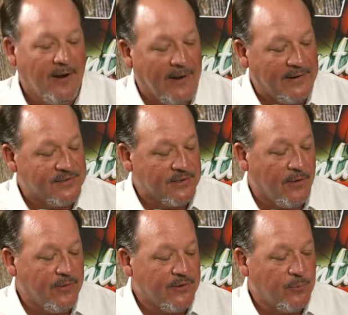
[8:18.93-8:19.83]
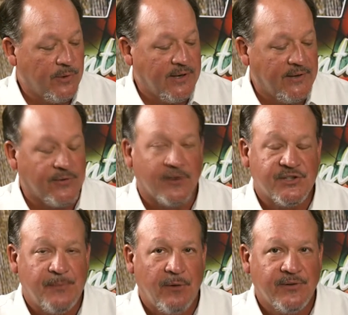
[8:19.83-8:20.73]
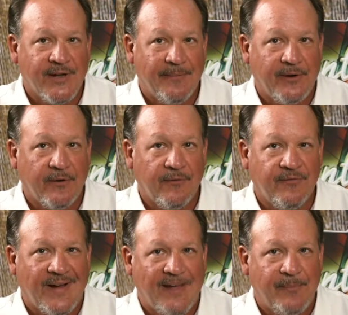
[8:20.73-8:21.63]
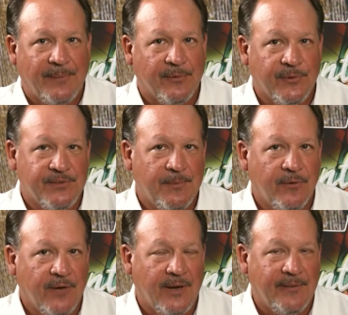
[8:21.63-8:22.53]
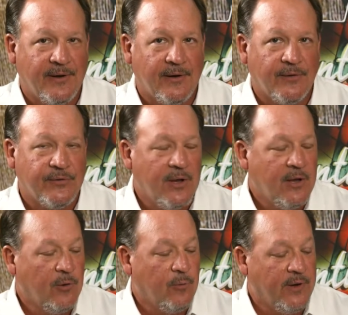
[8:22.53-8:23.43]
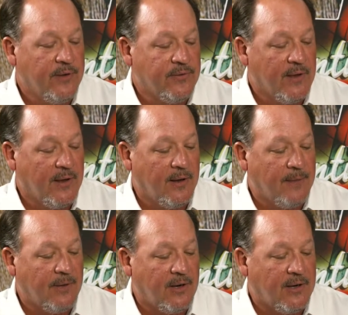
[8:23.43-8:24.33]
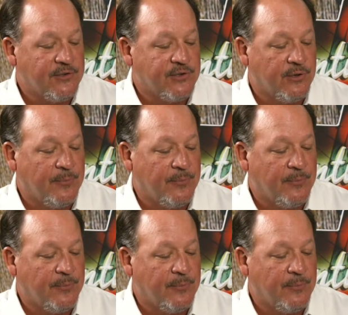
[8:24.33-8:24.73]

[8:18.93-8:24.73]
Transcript: right. So this one is our smoked habanero five pepper. We smoke habaneros with ancho, pasilla.